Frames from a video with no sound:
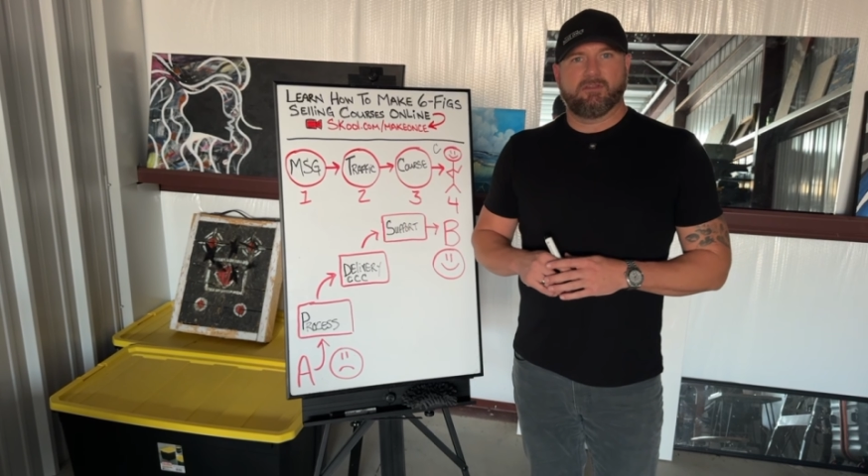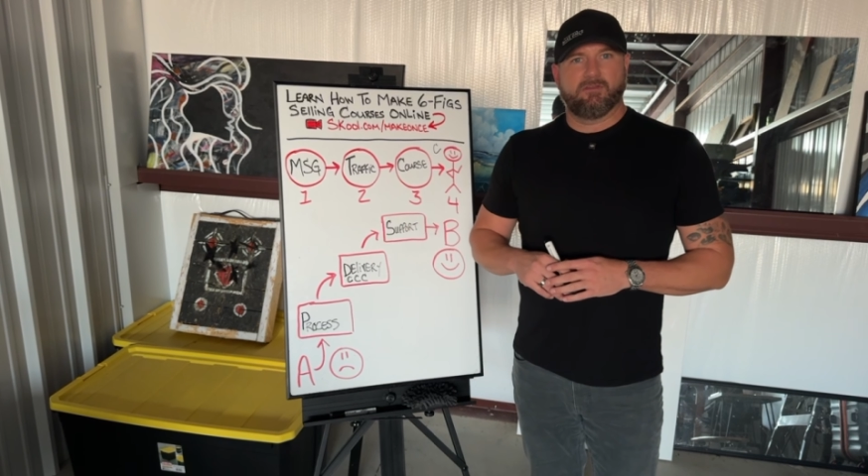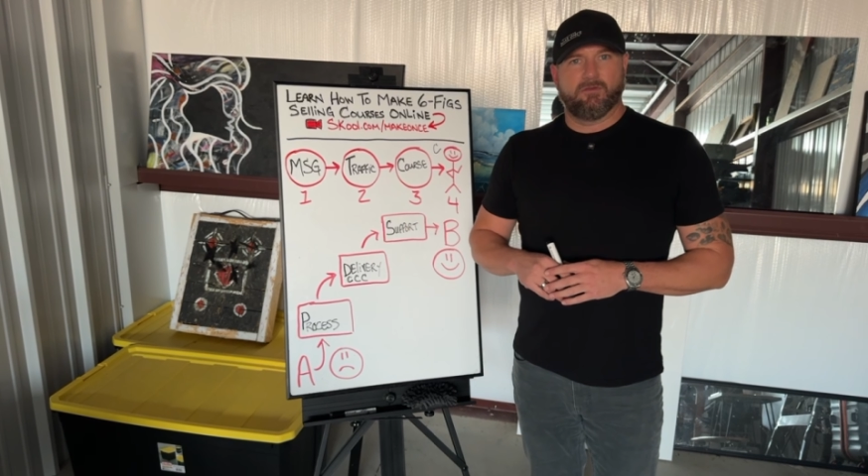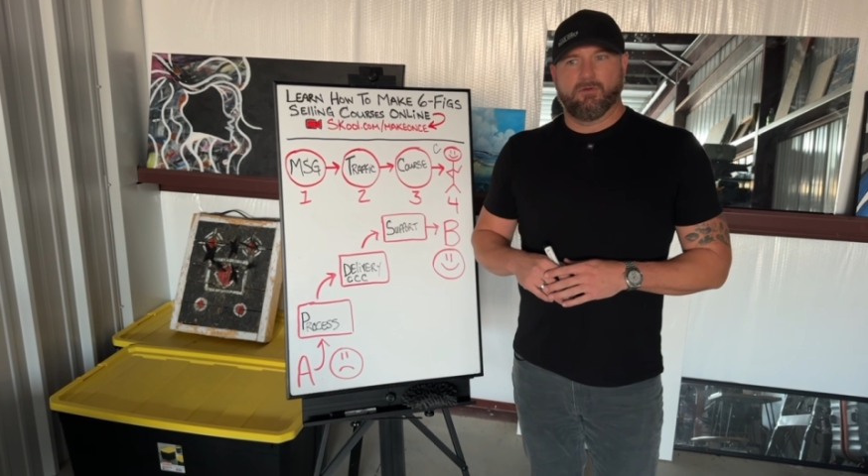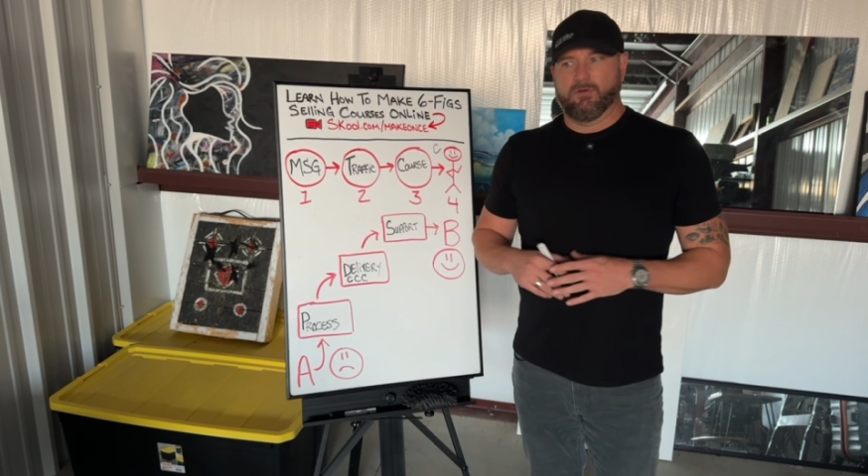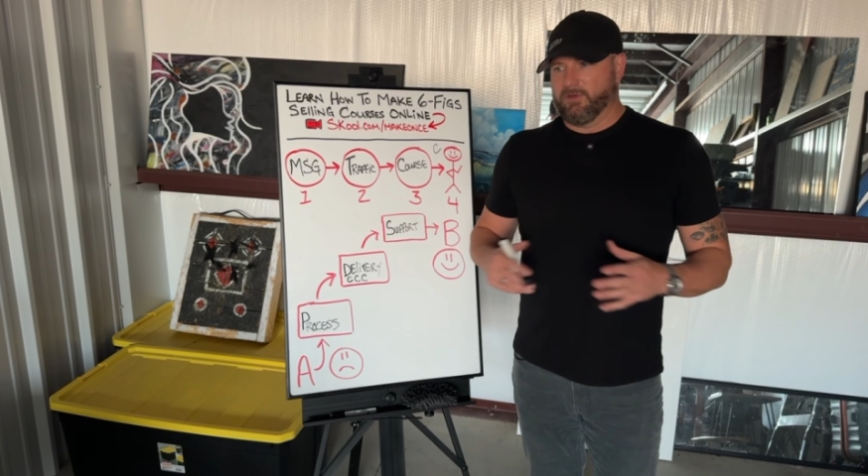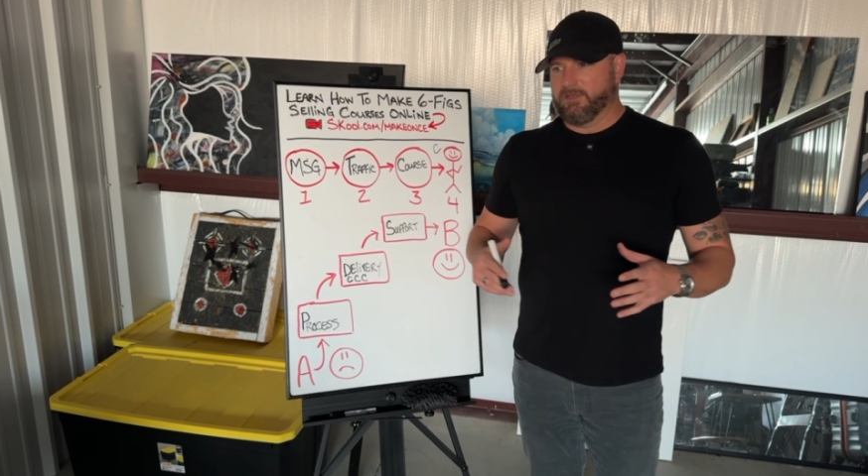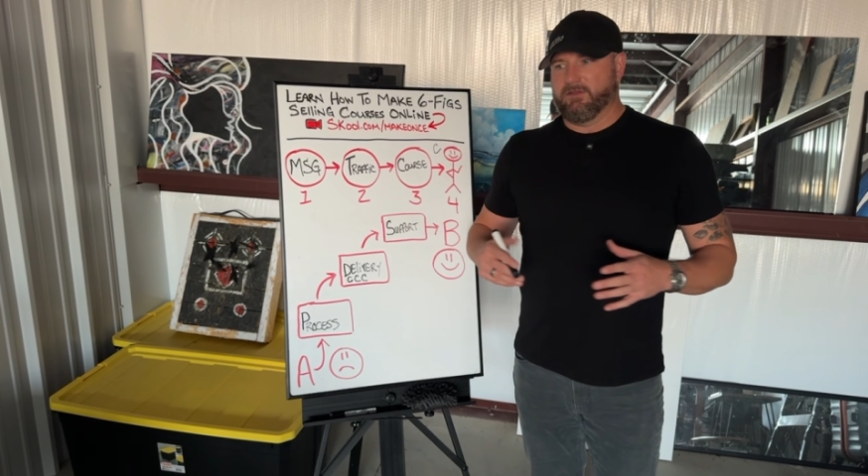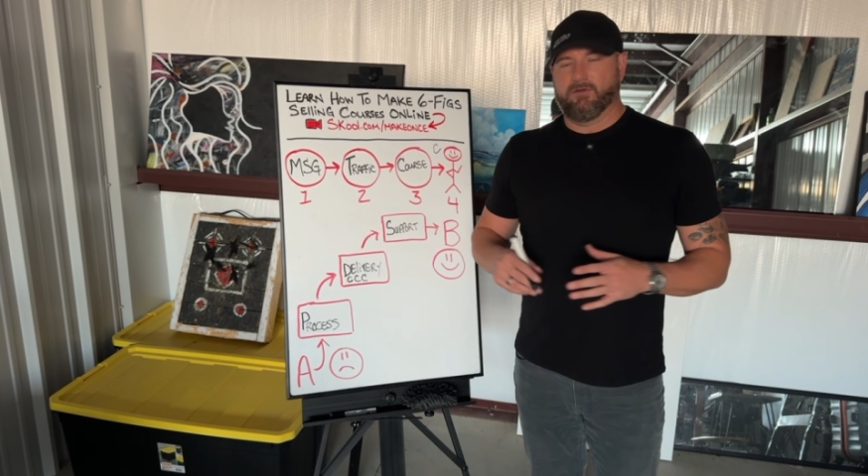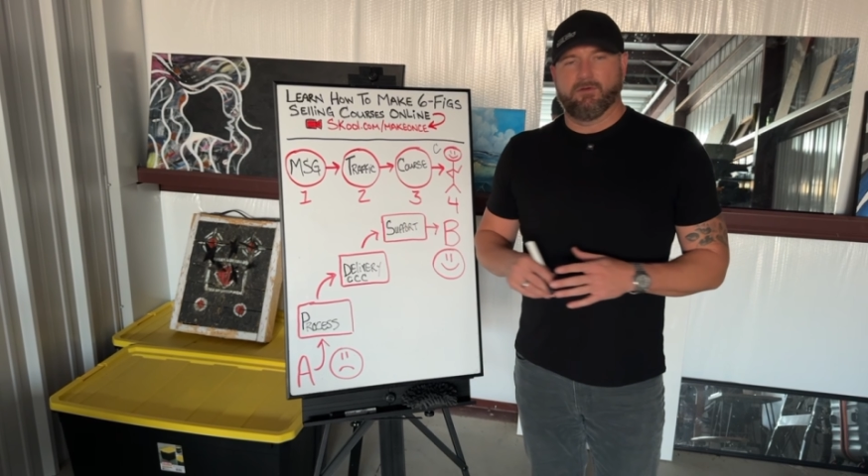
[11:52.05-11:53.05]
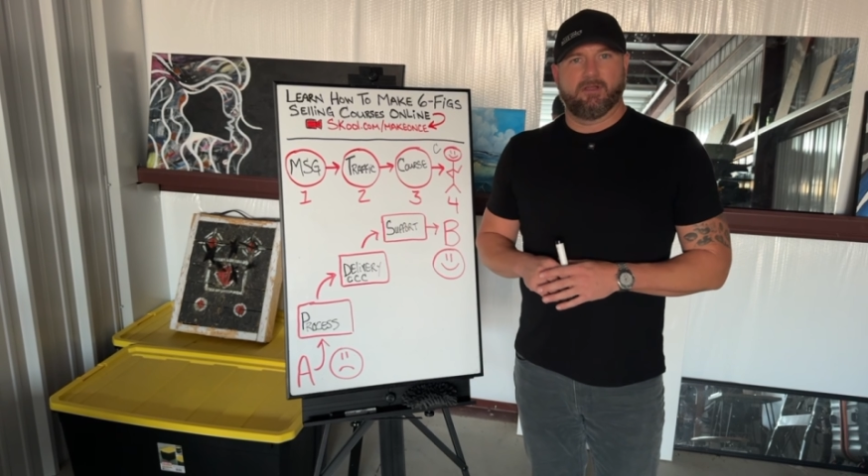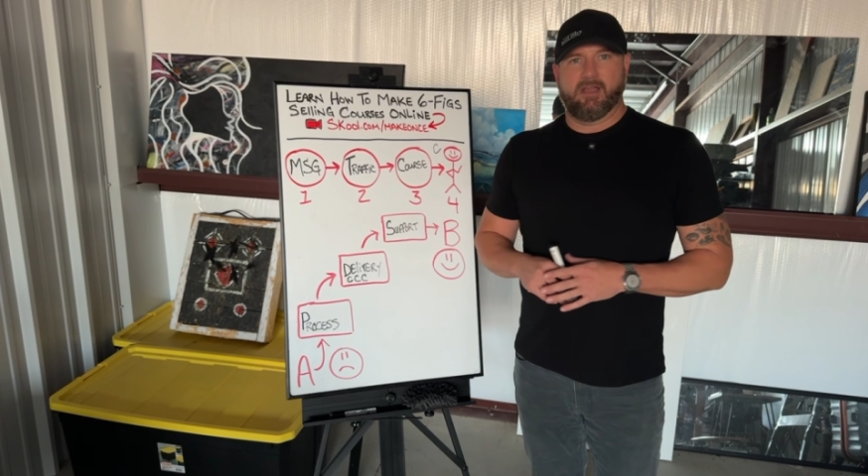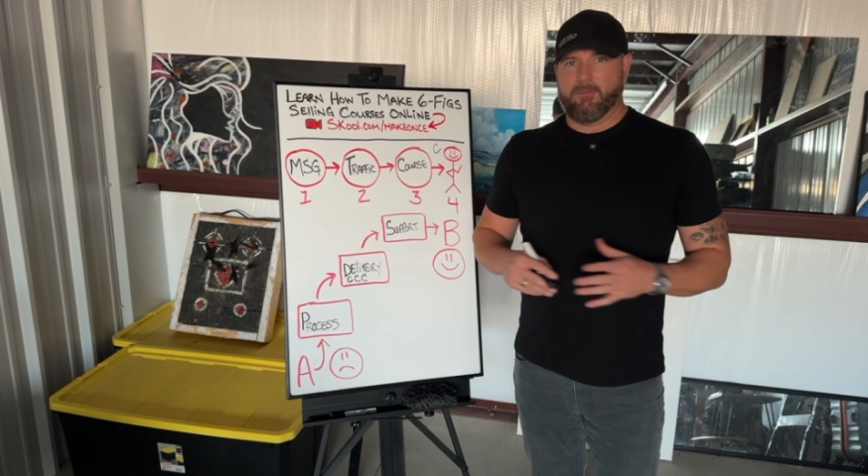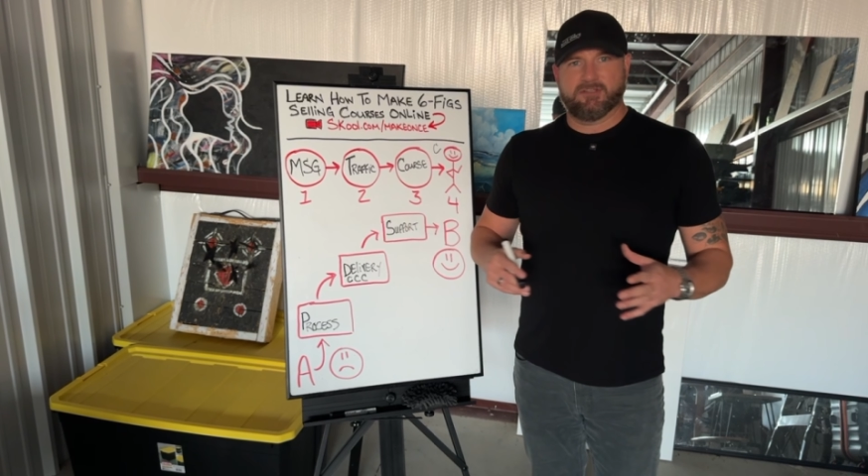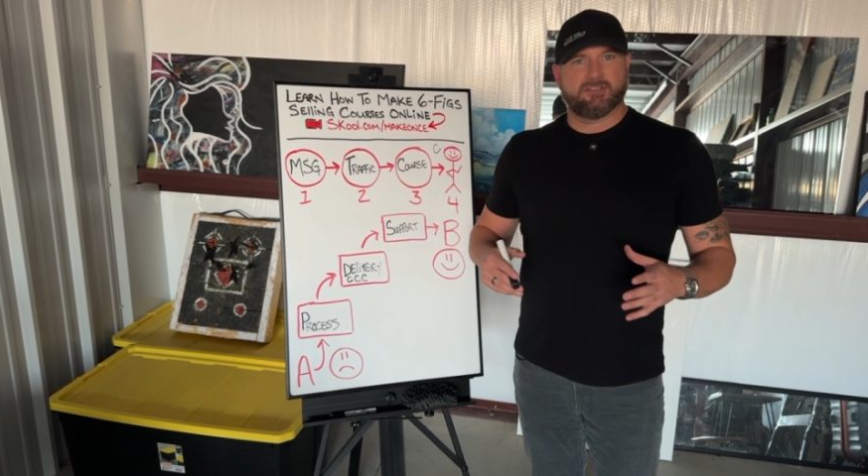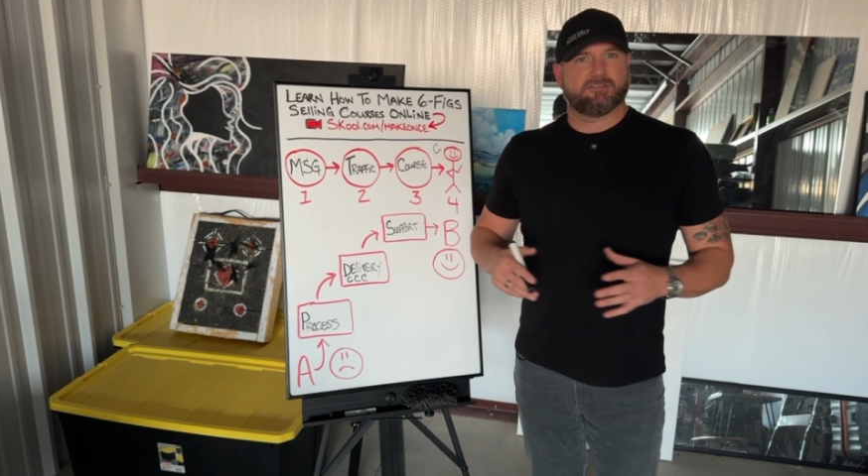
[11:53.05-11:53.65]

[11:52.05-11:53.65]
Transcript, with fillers: to do or when to do it or how much